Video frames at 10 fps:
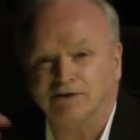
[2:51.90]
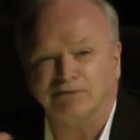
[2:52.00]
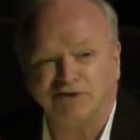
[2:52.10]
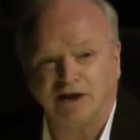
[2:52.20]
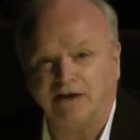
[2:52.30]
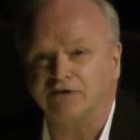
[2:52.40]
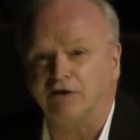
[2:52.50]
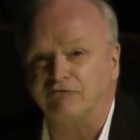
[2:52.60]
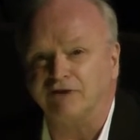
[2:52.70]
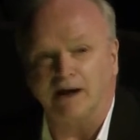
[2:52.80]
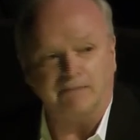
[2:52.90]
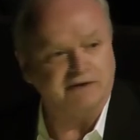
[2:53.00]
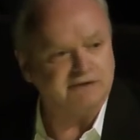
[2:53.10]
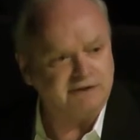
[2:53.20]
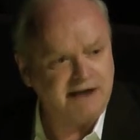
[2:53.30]
it's a
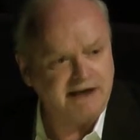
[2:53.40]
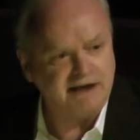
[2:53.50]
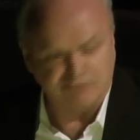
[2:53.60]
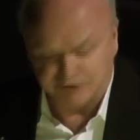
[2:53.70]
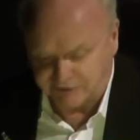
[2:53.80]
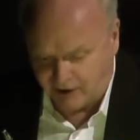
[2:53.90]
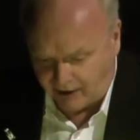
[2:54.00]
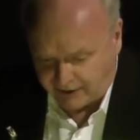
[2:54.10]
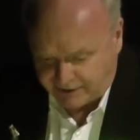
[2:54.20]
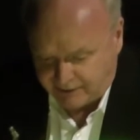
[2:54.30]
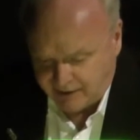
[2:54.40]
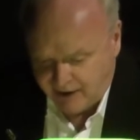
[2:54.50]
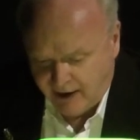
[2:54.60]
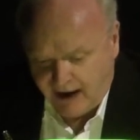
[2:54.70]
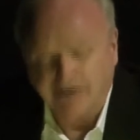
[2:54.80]
Bestandsaufnahme, it's a taking of stock.
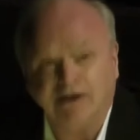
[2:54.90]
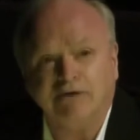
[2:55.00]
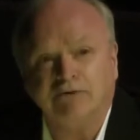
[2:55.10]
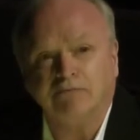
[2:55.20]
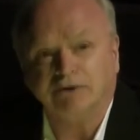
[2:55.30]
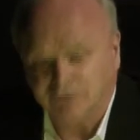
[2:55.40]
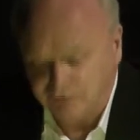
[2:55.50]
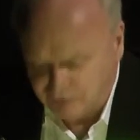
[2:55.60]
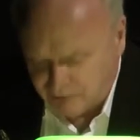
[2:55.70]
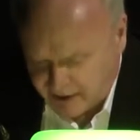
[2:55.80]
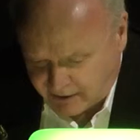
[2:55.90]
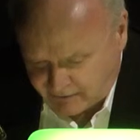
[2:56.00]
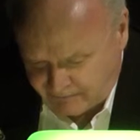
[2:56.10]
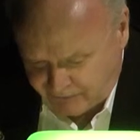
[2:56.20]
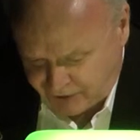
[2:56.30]
I think we would do
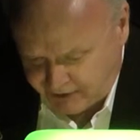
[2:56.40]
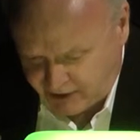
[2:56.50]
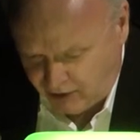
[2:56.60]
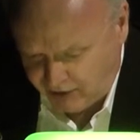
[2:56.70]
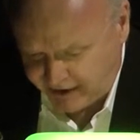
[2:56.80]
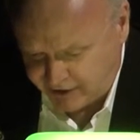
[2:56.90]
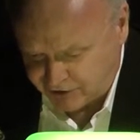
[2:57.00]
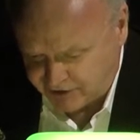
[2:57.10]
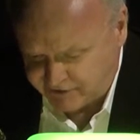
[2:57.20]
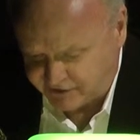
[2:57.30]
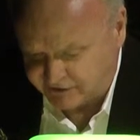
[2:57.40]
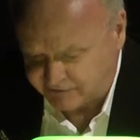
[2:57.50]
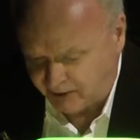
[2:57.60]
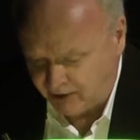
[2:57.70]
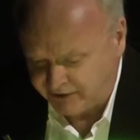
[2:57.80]
well to recall the energies that
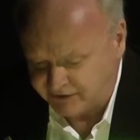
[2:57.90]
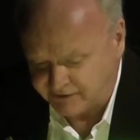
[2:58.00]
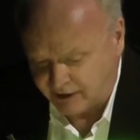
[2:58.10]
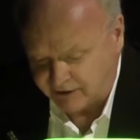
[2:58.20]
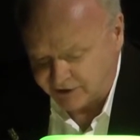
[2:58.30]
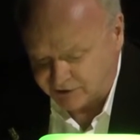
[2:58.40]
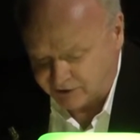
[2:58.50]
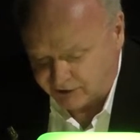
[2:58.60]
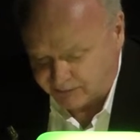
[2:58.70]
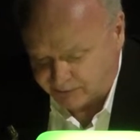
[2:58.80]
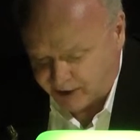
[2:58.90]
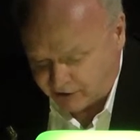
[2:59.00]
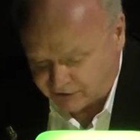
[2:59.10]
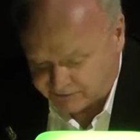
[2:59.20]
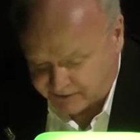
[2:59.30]
spawned this now legendary
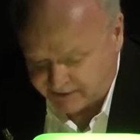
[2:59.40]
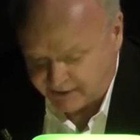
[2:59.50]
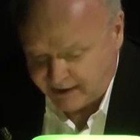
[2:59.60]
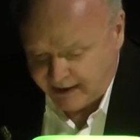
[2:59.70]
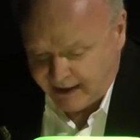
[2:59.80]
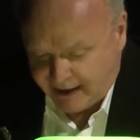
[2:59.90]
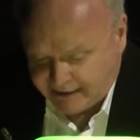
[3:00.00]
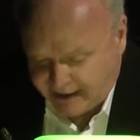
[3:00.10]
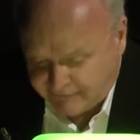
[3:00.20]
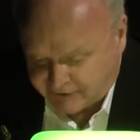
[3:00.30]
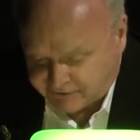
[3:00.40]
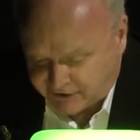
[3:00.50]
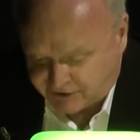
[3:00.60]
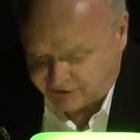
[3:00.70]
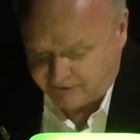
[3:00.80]
pronouncement and gave it
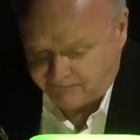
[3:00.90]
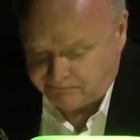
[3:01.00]
such